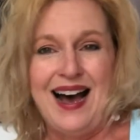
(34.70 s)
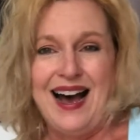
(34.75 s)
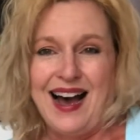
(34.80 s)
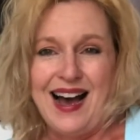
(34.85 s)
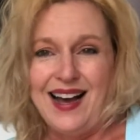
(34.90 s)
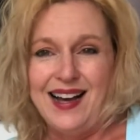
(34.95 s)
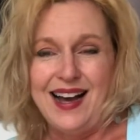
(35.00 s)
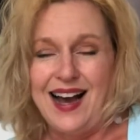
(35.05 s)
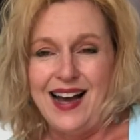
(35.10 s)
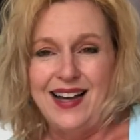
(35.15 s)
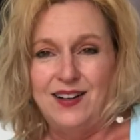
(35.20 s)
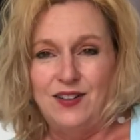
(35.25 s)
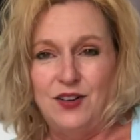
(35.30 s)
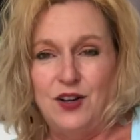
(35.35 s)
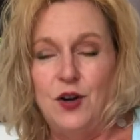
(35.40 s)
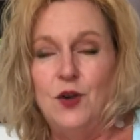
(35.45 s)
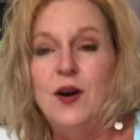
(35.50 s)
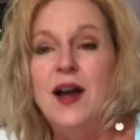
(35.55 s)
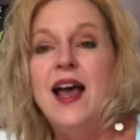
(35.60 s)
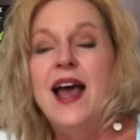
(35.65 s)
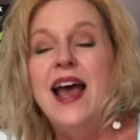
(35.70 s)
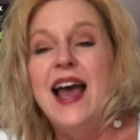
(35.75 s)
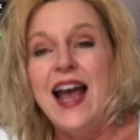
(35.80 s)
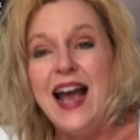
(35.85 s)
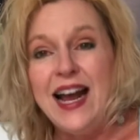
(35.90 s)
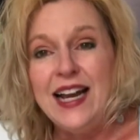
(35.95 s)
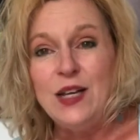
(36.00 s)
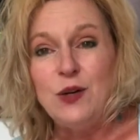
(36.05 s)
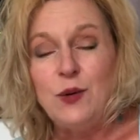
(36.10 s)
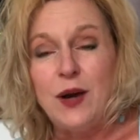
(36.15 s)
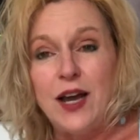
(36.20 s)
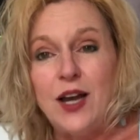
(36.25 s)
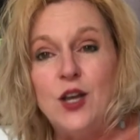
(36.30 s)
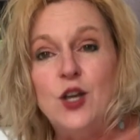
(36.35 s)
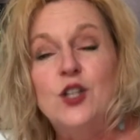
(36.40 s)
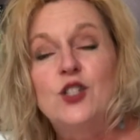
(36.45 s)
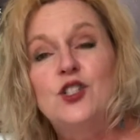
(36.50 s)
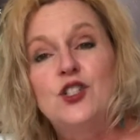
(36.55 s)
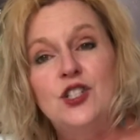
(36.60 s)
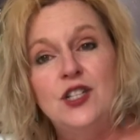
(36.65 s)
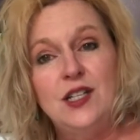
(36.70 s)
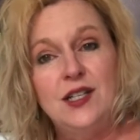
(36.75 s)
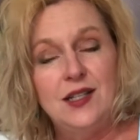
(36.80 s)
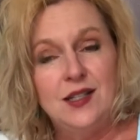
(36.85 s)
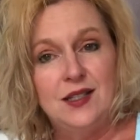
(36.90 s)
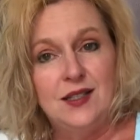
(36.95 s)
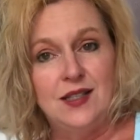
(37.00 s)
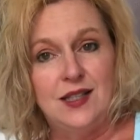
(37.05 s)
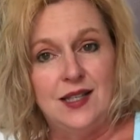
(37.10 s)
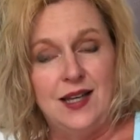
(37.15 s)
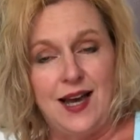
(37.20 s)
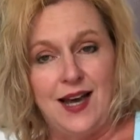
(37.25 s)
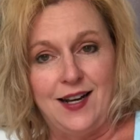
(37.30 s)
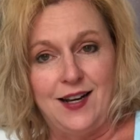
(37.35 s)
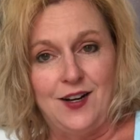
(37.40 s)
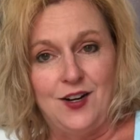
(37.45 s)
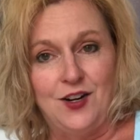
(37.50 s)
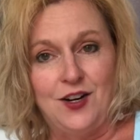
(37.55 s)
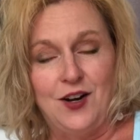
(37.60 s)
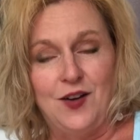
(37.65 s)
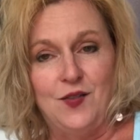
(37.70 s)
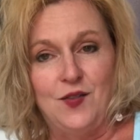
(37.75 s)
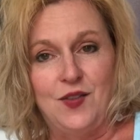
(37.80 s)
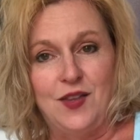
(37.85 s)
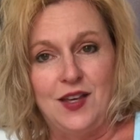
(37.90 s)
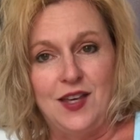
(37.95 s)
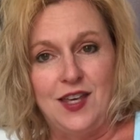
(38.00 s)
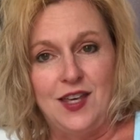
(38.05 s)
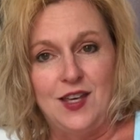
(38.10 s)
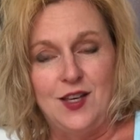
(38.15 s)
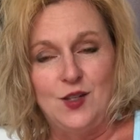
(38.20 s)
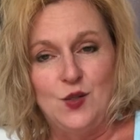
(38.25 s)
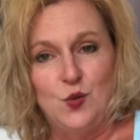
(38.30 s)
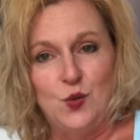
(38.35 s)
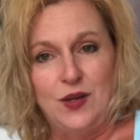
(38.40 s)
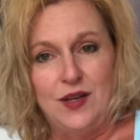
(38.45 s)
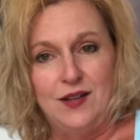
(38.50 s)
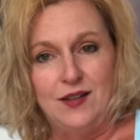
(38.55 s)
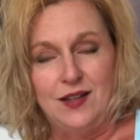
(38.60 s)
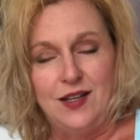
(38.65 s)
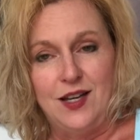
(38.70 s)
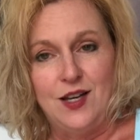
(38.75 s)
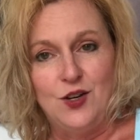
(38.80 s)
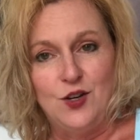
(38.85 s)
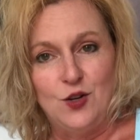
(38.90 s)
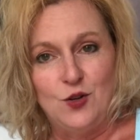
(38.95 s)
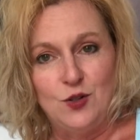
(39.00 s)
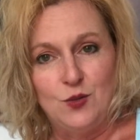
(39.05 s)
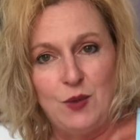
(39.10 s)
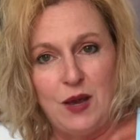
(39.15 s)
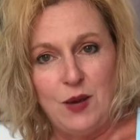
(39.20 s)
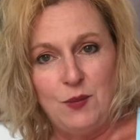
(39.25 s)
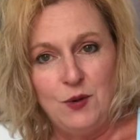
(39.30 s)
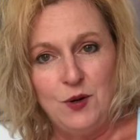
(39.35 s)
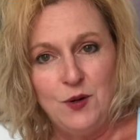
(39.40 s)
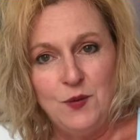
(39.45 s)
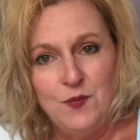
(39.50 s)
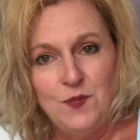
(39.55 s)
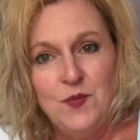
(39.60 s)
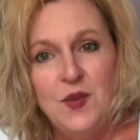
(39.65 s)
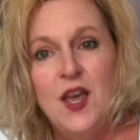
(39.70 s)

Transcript: I don't know. Anyway, she is the editor of the Keys Weekly newspaper.